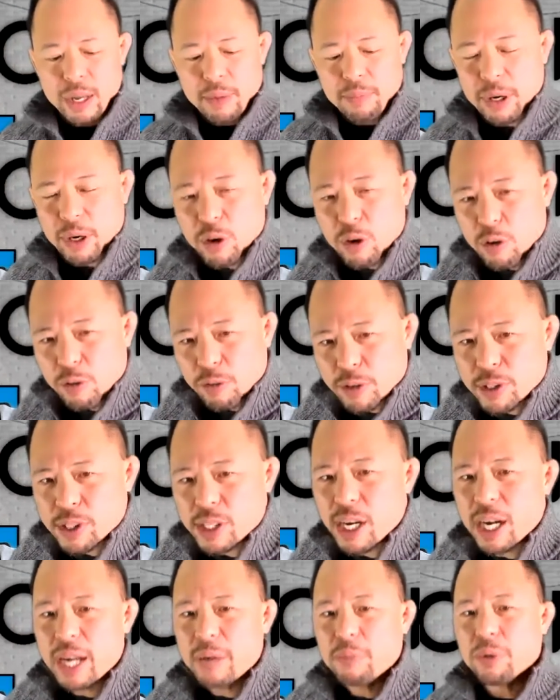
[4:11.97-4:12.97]
but over
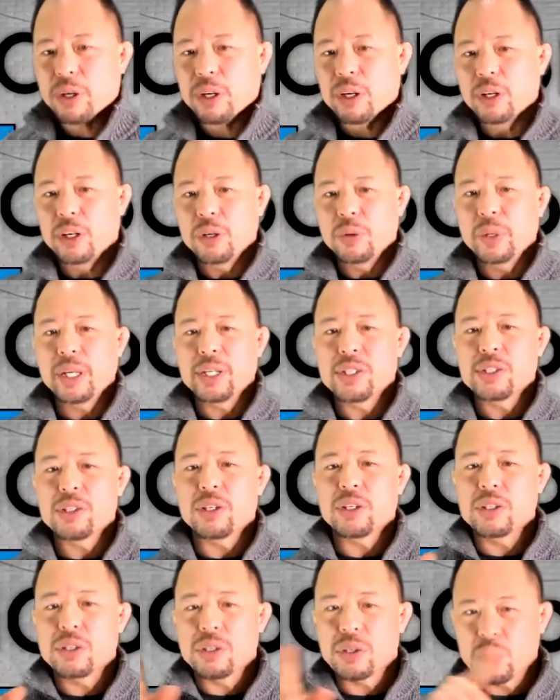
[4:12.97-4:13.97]
time, what you're doing is
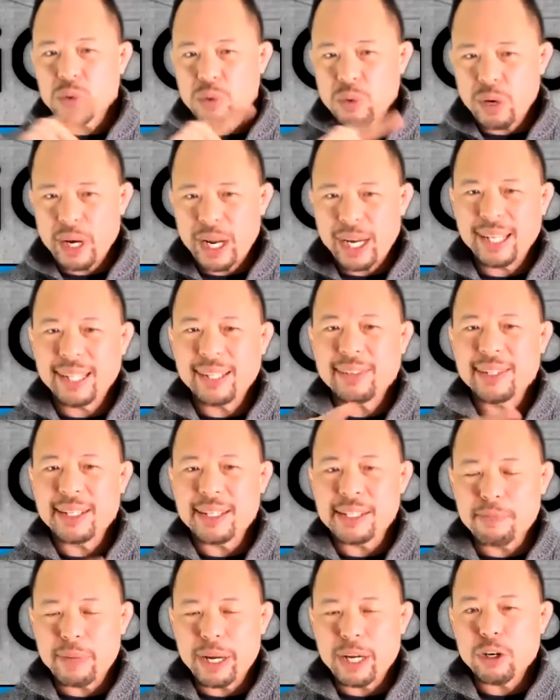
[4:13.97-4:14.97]
you're creating all
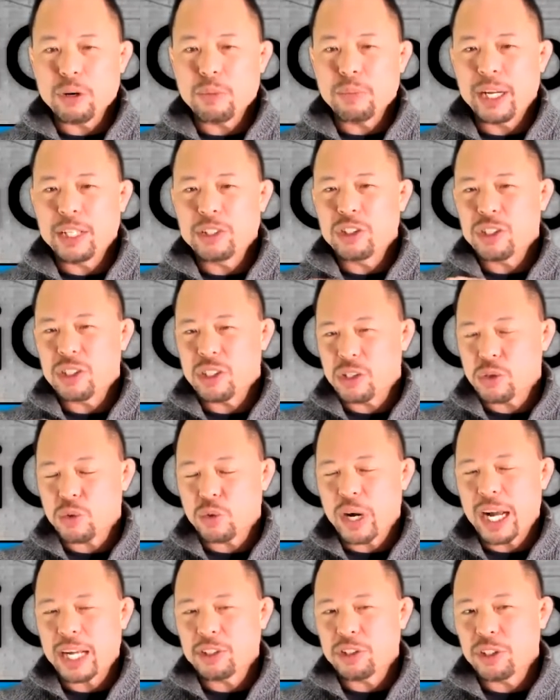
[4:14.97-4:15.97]
these micro abrasions and
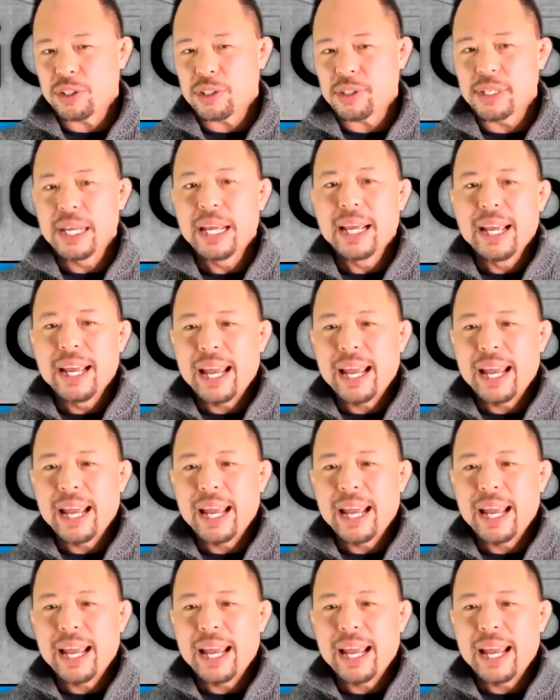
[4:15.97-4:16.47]
scratches.